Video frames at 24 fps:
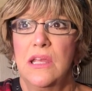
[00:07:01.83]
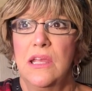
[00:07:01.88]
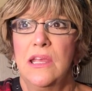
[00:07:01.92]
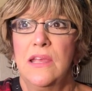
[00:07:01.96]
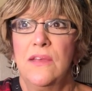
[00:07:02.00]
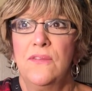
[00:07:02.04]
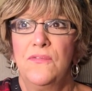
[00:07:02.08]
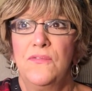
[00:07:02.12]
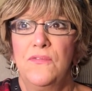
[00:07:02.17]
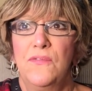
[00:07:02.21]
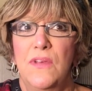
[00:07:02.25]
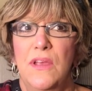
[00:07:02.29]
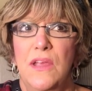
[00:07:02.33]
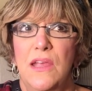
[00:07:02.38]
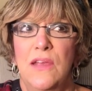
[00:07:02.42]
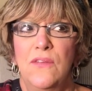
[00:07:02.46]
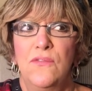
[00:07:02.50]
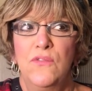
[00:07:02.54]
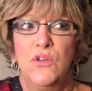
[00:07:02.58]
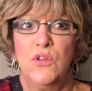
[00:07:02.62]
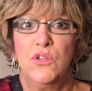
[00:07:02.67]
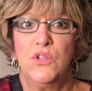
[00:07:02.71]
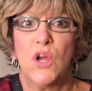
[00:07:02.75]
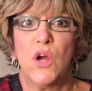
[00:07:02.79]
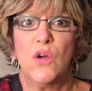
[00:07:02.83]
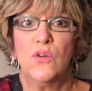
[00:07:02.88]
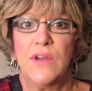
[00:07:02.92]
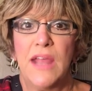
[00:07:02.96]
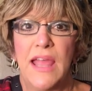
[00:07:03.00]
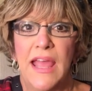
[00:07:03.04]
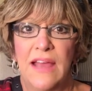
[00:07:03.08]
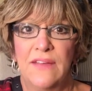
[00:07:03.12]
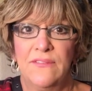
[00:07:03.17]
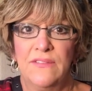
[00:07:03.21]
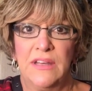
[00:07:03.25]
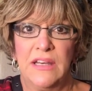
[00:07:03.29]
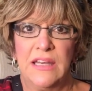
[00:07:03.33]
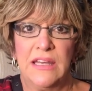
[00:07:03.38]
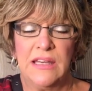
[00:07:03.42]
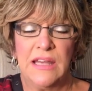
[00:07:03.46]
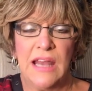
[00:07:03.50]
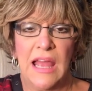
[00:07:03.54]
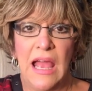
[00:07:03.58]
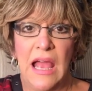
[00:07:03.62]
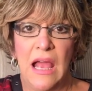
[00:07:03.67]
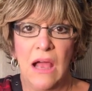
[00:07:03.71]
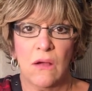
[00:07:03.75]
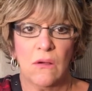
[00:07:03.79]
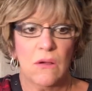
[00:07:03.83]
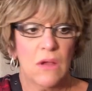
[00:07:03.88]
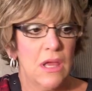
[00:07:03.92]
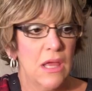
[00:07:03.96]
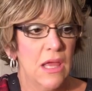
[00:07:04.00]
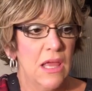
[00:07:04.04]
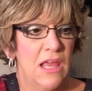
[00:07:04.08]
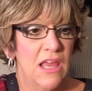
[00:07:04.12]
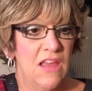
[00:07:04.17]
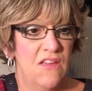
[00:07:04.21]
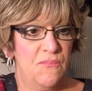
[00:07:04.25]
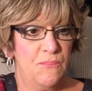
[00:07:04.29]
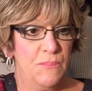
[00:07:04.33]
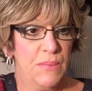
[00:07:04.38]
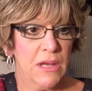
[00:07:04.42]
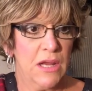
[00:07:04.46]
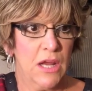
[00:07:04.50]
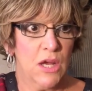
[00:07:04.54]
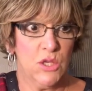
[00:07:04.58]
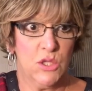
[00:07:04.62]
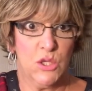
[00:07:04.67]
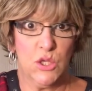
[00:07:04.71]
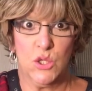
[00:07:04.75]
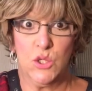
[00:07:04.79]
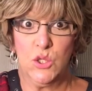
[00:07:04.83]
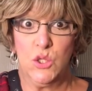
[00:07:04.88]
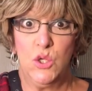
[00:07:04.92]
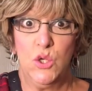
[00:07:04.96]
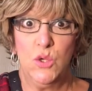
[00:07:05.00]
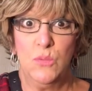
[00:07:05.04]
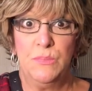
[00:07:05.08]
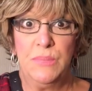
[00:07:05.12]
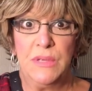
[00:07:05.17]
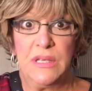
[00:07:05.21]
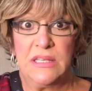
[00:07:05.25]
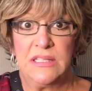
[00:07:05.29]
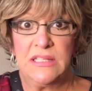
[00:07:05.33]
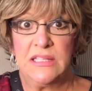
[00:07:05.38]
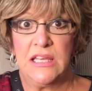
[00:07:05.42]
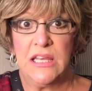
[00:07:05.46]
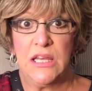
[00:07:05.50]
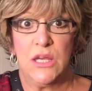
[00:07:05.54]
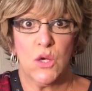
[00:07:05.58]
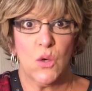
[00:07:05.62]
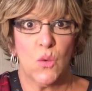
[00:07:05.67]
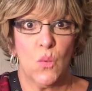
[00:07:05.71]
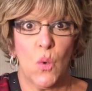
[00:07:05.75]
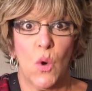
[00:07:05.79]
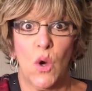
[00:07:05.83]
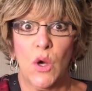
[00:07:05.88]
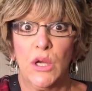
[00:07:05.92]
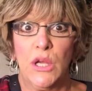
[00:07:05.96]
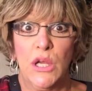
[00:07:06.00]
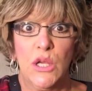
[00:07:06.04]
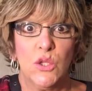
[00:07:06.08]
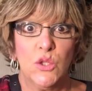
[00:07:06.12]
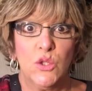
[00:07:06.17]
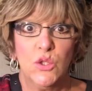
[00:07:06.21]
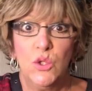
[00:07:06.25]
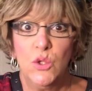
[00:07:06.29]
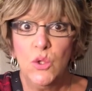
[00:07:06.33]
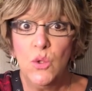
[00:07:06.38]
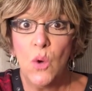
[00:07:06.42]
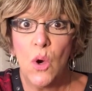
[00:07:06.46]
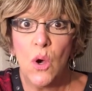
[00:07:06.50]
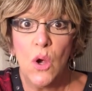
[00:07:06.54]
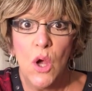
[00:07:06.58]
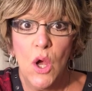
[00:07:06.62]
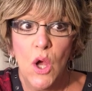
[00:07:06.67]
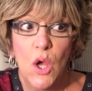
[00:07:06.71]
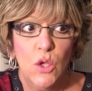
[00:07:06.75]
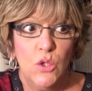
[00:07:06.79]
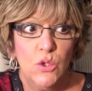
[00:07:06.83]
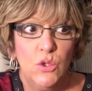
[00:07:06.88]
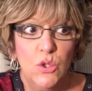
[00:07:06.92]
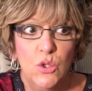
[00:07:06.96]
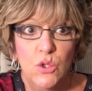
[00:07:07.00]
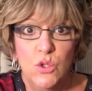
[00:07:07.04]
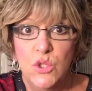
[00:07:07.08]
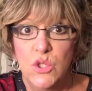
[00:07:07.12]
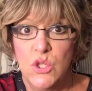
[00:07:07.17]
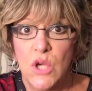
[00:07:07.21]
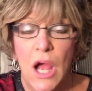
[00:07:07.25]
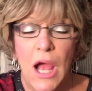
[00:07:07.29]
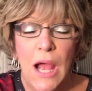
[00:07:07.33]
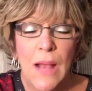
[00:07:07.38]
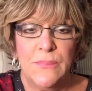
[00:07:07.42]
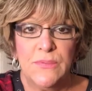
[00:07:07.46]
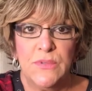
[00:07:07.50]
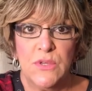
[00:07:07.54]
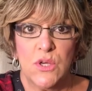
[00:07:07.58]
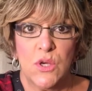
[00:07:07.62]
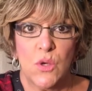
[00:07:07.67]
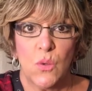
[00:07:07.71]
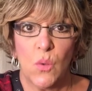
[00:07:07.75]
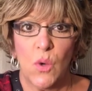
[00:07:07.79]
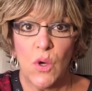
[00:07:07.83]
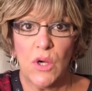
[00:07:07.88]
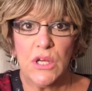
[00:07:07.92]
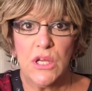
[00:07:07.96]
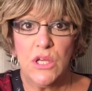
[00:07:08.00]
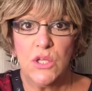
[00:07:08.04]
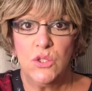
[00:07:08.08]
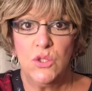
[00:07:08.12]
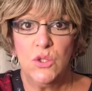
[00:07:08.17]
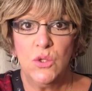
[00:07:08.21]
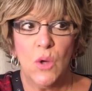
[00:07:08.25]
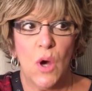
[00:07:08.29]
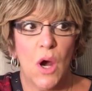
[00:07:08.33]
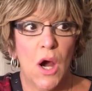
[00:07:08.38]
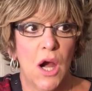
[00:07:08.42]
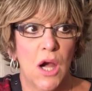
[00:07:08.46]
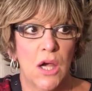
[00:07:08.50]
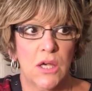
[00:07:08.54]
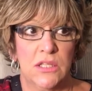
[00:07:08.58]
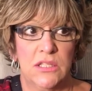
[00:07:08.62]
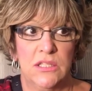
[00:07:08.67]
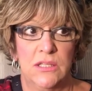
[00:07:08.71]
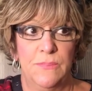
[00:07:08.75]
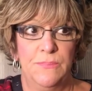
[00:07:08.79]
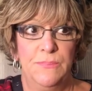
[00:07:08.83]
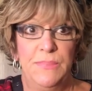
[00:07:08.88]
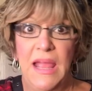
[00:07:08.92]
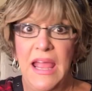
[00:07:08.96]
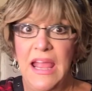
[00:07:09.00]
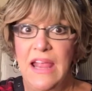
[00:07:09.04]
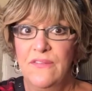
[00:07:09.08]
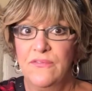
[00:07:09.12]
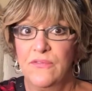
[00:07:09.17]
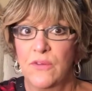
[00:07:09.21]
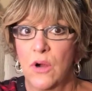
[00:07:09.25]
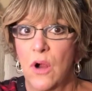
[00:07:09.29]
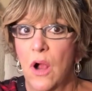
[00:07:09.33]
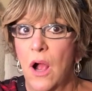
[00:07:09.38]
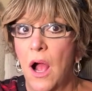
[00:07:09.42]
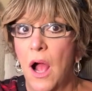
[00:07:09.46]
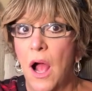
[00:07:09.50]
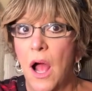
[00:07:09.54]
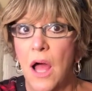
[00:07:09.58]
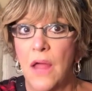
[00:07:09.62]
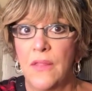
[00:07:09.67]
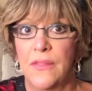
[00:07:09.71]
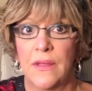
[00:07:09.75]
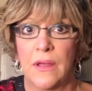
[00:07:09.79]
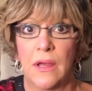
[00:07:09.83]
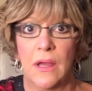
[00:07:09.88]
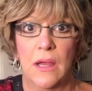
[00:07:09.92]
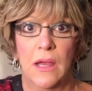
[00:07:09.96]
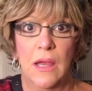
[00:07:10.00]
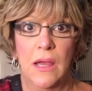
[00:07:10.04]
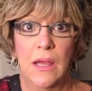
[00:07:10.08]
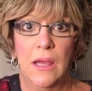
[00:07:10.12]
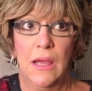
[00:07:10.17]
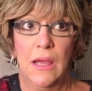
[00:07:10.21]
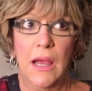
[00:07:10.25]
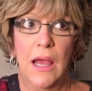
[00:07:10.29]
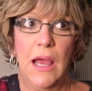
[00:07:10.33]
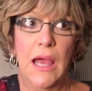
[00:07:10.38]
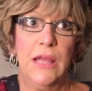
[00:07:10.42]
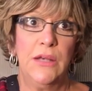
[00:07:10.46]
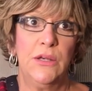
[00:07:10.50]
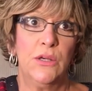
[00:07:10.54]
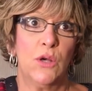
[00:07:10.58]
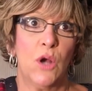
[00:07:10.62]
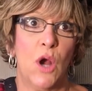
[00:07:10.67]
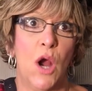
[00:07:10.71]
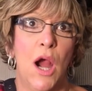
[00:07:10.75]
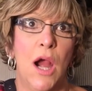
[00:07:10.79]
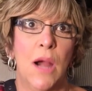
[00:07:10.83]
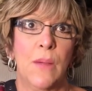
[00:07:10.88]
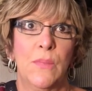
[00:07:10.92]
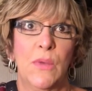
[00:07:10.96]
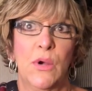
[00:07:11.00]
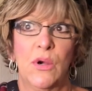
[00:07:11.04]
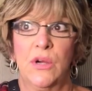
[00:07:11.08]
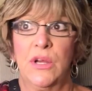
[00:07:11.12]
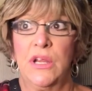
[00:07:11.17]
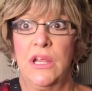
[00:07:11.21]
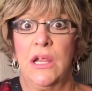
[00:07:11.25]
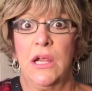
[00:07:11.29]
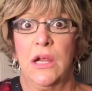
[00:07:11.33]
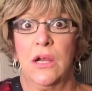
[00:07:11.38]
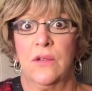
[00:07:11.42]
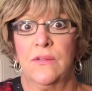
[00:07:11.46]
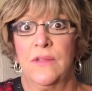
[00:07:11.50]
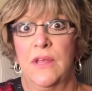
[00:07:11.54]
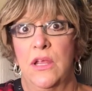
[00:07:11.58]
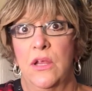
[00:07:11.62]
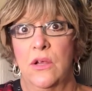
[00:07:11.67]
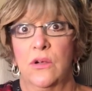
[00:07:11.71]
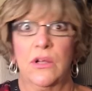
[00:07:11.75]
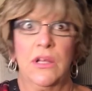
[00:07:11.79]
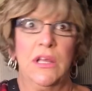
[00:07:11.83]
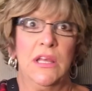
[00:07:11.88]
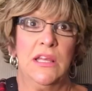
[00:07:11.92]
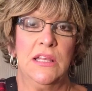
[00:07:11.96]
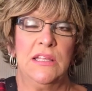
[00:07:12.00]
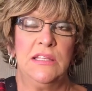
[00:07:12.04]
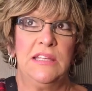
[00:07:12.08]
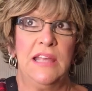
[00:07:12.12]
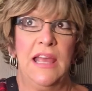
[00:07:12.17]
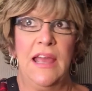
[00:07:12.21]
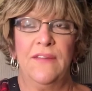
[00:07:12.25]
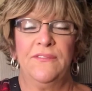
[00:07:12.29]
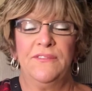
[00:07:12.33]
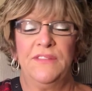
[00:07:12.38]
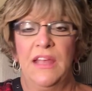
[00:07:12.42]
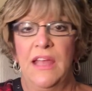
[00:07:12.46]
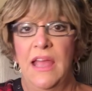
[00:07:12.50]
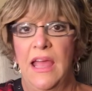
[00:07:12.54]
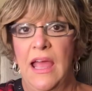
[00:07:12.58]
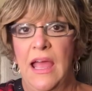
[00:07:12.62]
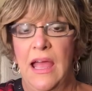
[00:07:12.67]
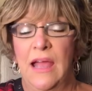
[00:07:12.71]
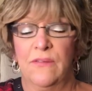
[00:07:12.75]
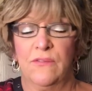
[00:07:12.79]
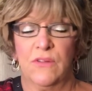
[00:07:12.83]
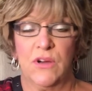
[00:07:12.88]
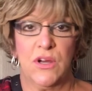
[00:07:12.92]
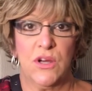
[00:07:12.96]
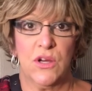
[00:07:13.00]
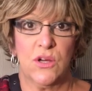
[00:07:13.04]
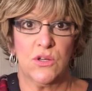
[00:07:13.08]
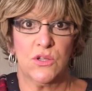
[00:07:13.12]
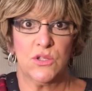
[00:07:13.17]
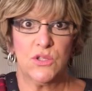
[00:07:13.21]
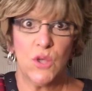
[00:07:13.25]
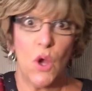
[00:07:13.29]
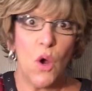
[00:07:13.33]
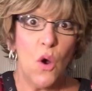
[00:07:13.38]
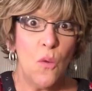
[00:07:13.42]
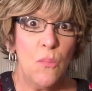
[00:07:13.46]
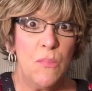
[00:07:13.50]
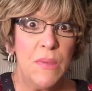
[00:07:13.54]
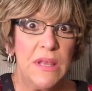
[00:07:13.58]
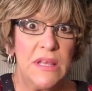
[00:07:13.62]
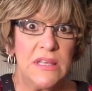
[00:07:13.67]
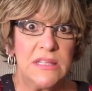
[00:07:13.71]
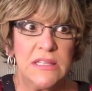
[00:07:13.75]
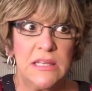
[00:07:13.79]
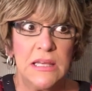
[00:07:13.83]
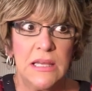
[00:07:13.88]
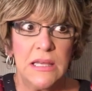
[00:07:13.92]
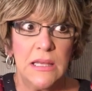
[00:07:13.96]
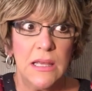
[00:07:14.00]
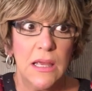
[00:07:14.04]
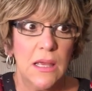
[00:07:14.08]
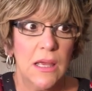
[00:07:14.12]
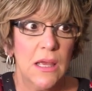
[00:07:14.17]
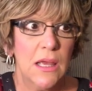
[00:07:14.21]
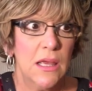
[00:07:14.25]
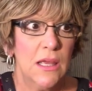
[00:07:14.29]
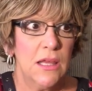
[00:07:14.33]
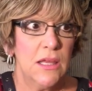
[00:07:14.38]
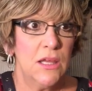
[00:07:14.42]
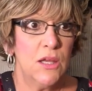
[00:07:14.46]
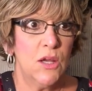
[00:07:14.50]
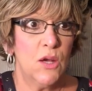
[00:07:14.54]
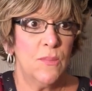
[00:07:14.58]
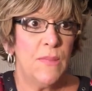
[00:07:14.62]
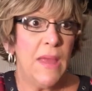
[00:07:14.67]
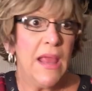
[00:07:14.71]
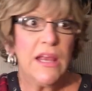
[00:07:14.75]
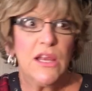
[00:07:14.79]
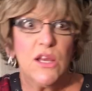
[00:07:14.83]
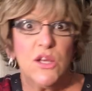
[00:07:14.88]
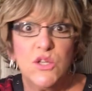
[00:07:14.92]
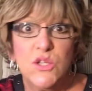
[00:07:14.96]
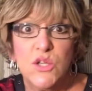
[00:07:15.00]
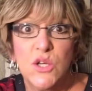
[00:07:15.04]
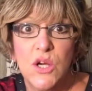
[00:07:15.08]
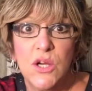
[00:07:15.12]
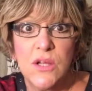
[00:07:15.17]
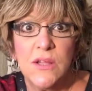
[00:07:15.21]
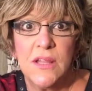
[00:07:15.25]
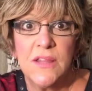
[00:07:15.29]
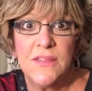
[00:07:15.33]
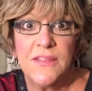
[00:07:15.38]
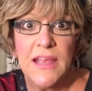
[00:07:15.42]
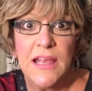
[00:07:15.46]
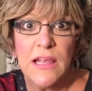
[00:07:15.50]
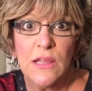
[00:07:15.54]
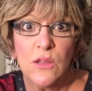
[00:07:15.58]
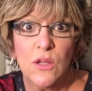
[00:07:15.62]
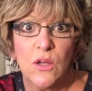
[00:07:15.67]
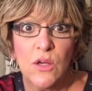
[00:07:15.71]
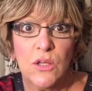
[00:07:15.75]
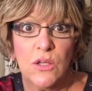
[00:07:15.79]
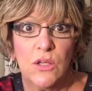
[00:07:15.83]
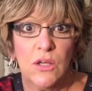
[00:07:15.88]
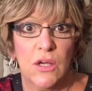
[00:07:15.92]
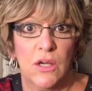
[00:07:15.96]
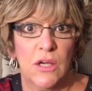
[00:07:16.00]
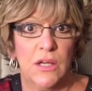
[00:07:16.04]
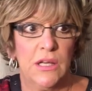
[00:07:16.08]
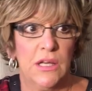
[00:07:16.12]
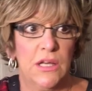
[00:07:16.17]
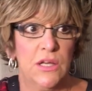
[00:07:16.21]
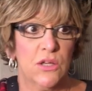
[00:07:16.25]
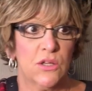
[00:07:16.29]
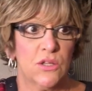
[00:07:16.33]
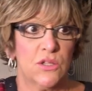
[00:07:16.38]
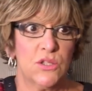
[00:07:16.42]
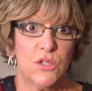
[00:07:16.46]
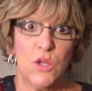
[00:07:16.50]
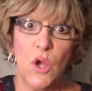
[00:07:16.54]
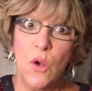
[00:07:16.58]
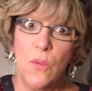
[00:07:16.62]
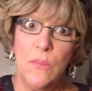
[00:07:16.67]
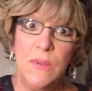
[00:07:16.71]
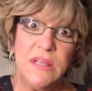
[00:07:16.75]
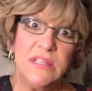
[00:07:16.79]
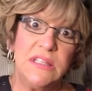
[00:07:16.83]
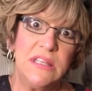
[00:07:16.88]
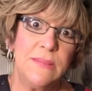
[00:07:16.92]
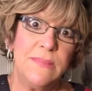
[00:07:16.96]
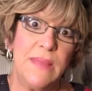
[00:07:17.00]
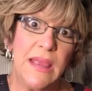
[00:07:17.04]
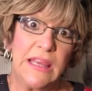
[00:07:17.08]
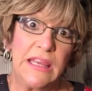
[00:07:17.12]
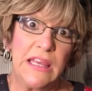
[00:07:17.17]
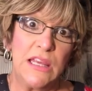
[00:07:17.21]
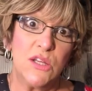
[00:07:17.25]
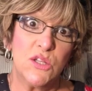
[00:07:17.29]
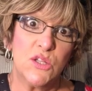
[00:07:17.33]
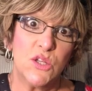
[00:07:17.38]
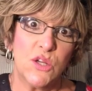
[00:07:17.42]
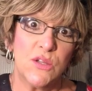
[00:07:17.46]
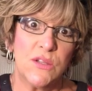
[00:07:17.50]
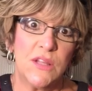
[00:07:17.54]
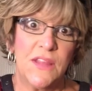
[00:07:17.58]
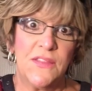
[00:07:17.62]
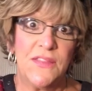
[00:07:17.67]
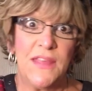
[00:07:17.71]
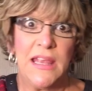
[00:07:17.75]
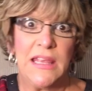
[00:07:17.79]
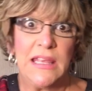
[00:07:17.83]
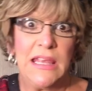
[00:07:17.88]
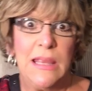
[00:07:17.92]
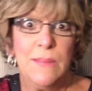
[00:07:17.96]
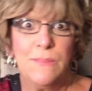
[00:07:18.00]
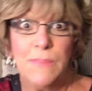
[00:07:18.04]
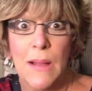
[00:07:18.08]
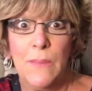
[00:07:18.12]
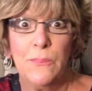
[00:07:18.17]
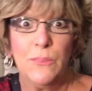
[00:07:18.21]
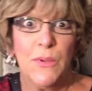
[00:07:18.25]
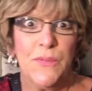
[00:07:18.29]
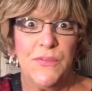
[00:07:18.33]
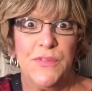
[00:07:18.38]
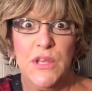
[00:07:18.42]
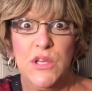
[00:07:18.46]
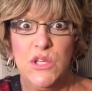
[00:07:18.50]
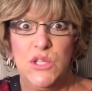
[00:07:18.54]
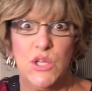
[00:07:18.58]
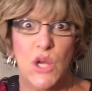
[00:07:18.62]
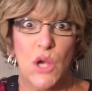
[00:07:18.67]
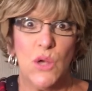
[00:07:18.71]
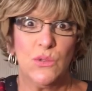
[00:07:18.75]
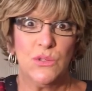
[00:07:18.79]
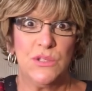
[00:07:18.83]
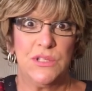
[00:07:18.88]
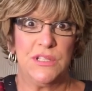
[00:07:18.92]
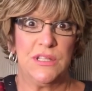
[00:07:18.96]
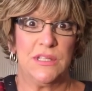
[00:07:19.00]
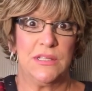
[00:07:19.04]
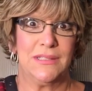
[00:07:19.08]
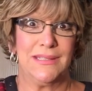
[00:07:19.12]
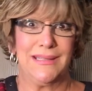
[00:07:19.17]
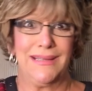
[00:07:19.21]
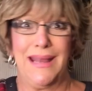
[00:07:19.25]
If if you don't have any now, if because you're too busy, you're working two two jobs or you're working too hard to pay for all the under Armour gear that your kids have to have, or you're so busy, you know, making sure that they look good, and you're so busy making sure that they keep up with the Joneses.